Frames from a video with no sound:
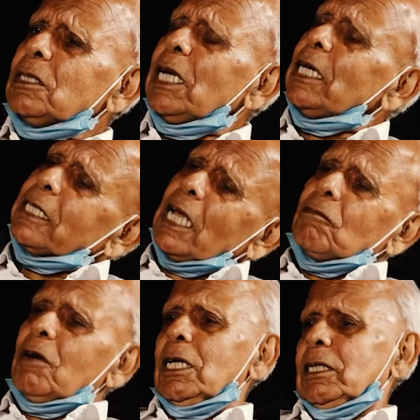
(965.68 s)
the entire
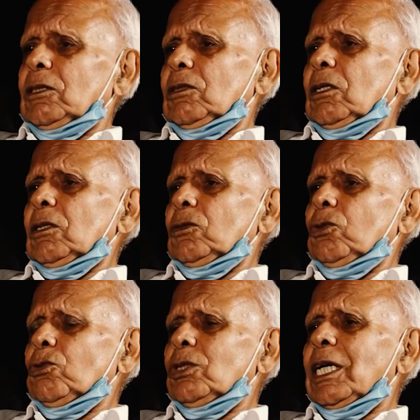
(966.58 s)
world
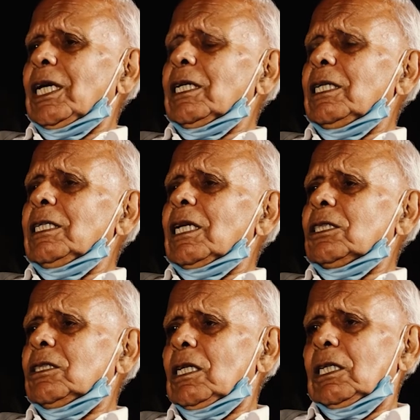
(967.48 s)
through their
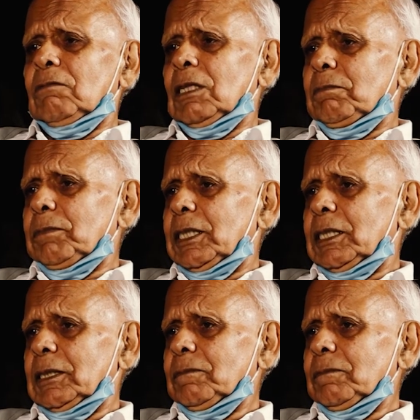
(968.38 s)
industrial development.